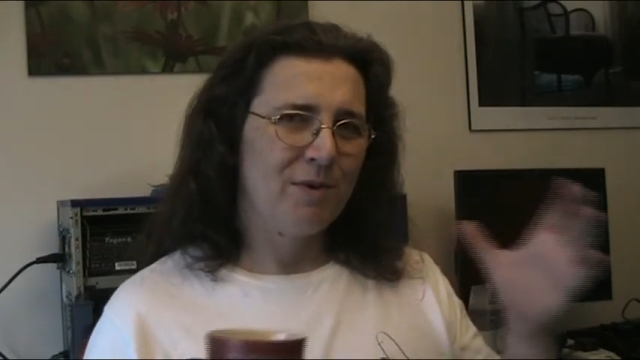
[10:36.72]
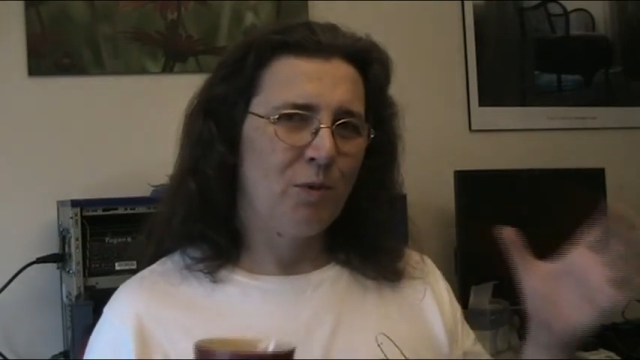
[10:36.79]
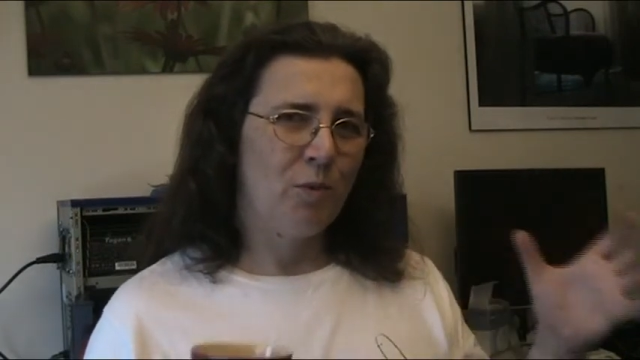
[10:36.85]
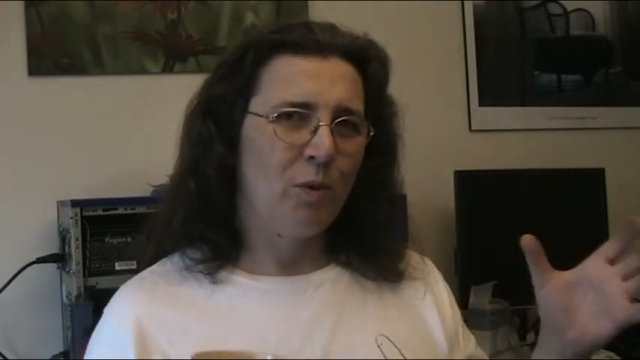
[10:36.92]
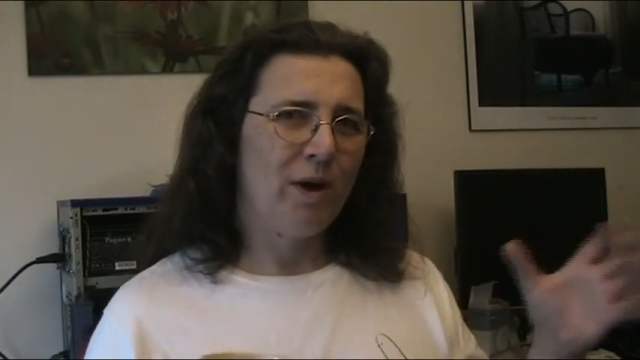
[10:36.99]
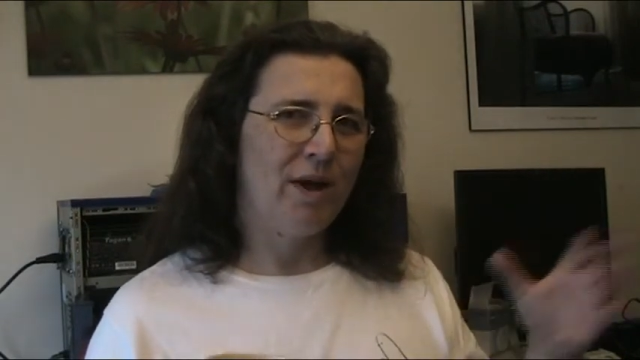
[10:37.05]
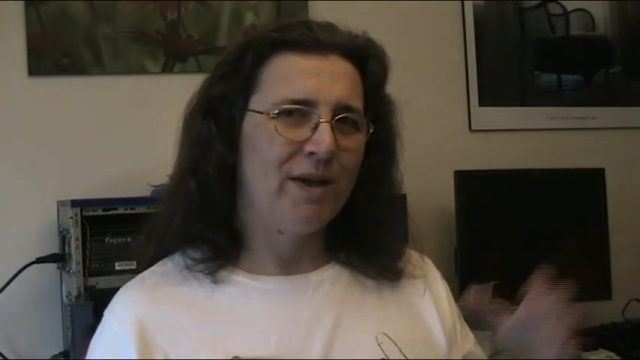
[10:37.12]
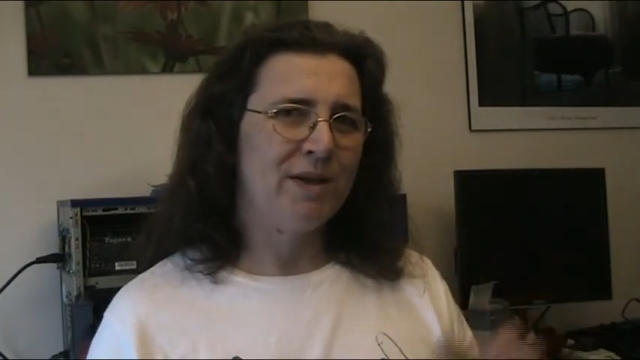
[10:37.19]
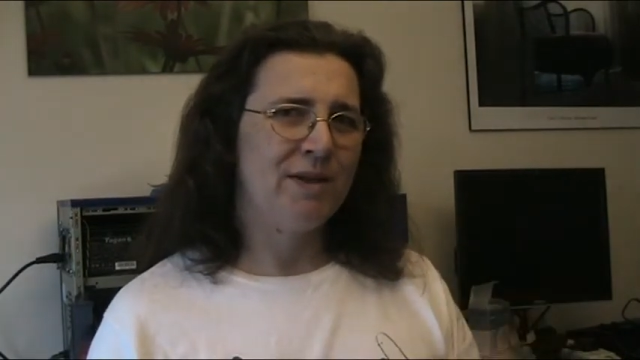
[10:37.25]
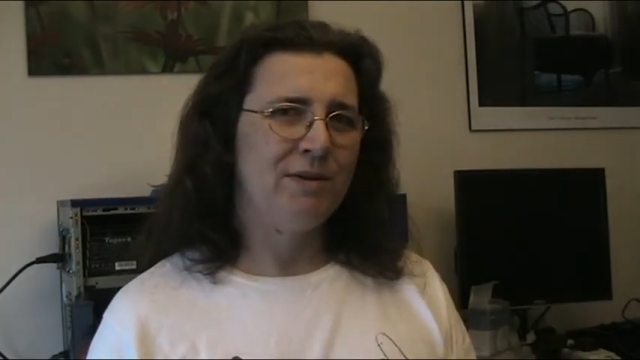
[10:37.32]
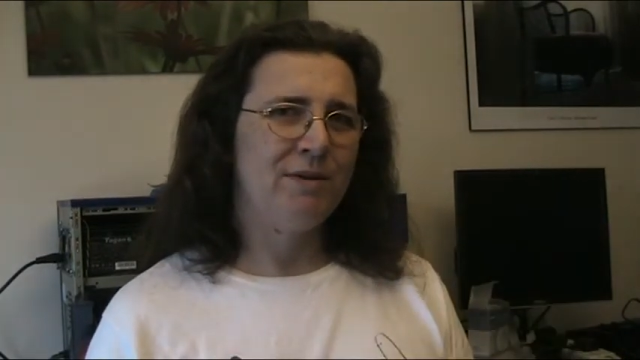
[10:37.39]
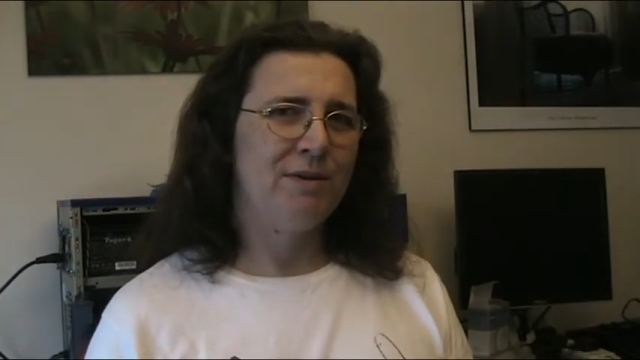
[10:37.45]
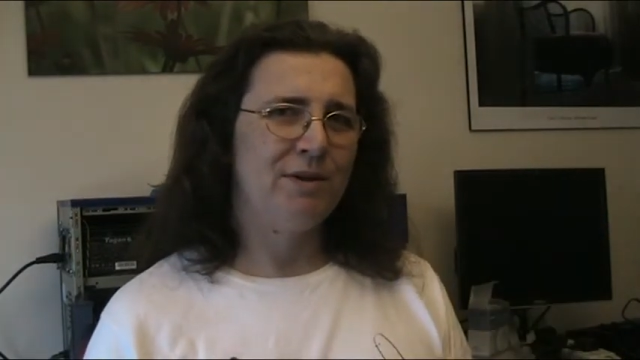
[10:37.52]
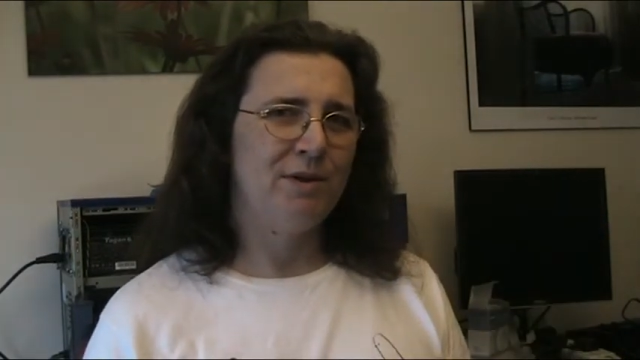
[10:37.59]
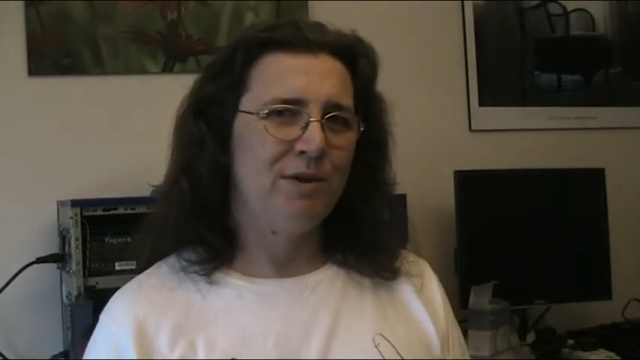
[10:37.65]
widen
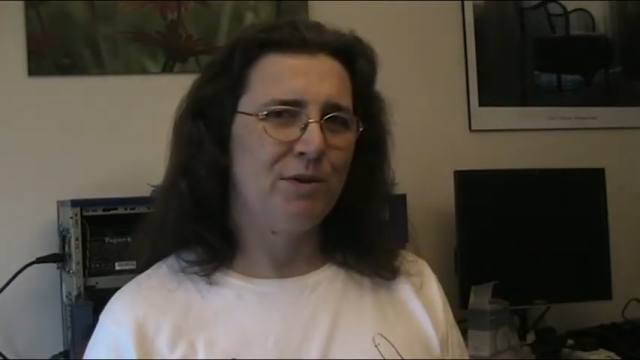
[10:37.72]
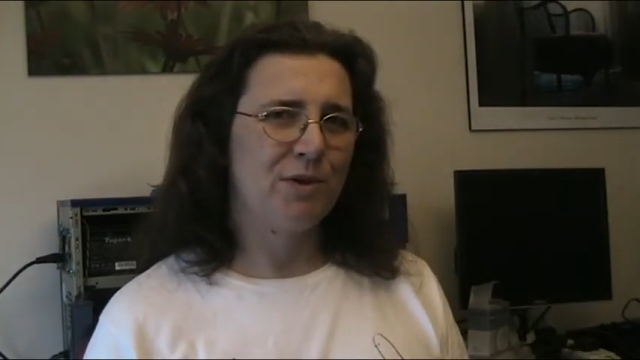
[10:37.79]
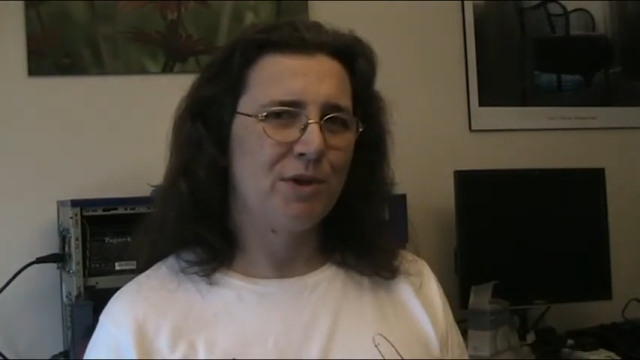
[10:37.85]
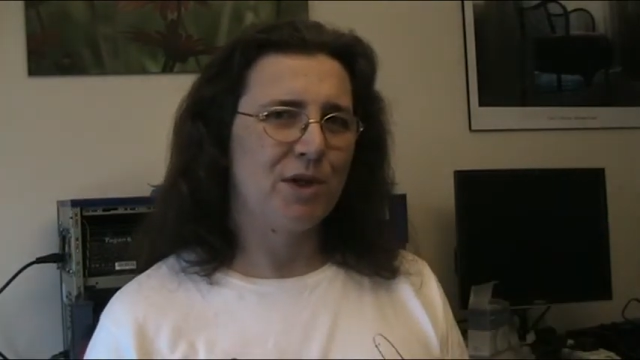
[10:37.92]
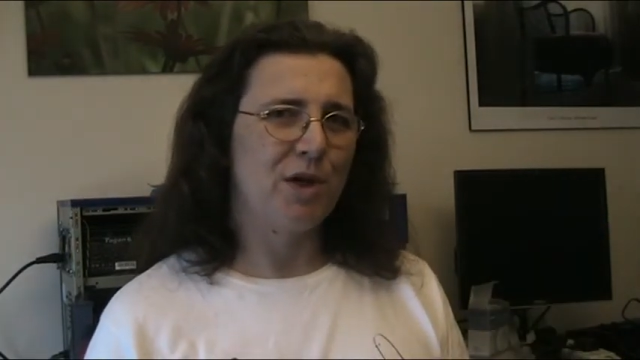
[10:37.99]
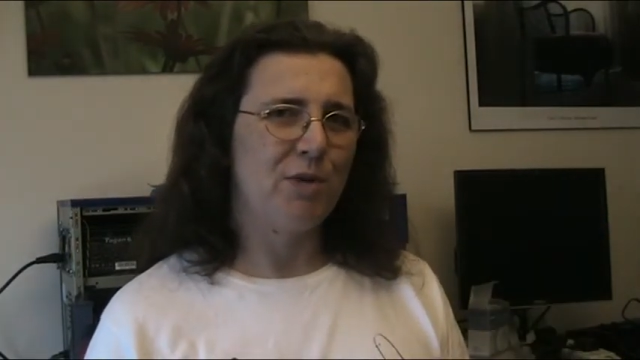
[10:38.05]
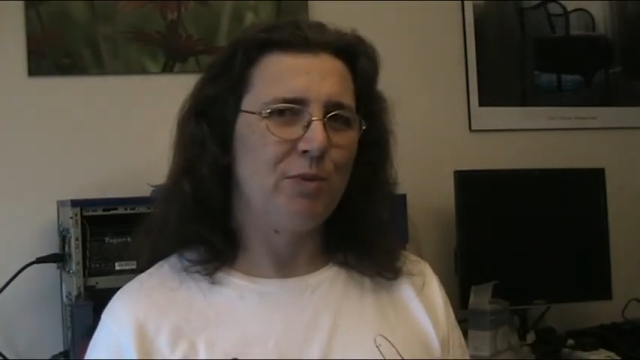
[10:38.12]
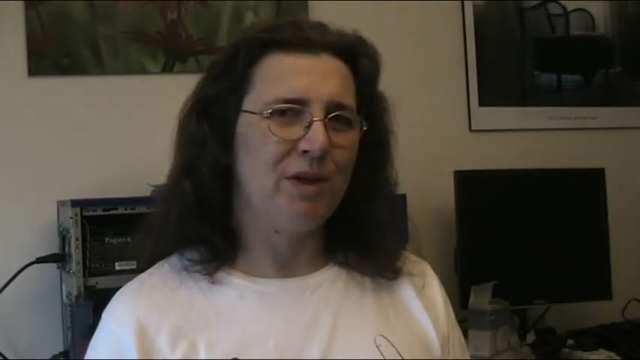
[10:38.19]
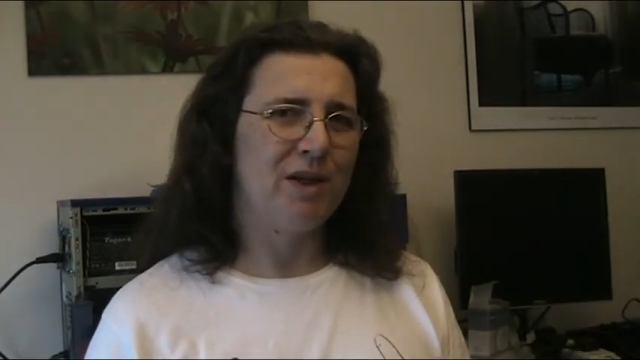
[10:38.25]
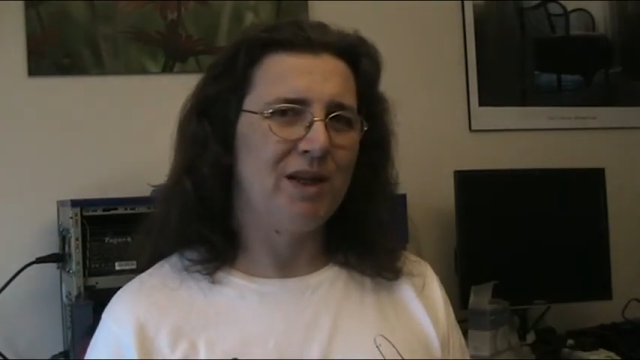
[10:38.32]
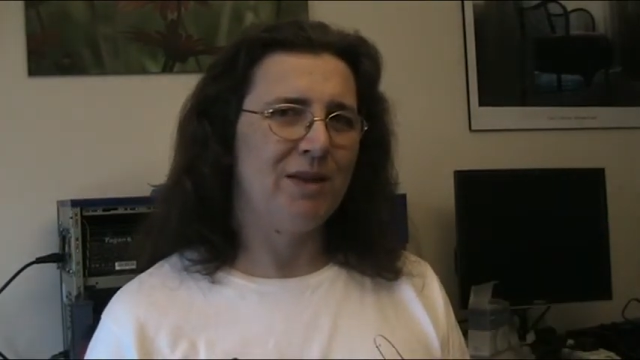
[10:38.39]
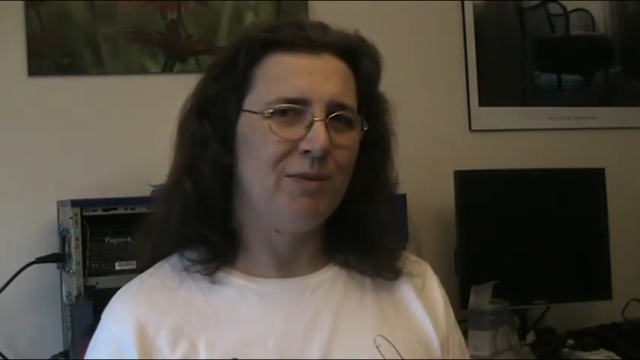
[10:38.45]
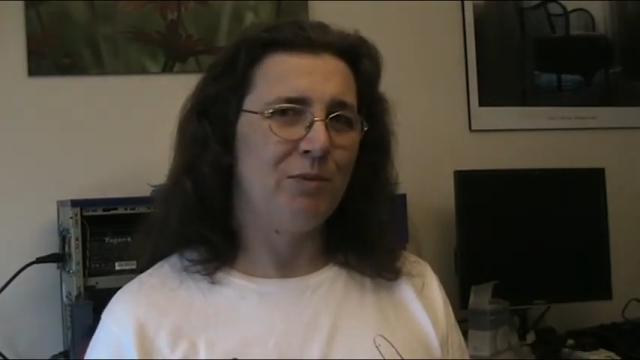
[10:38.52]
your scope a little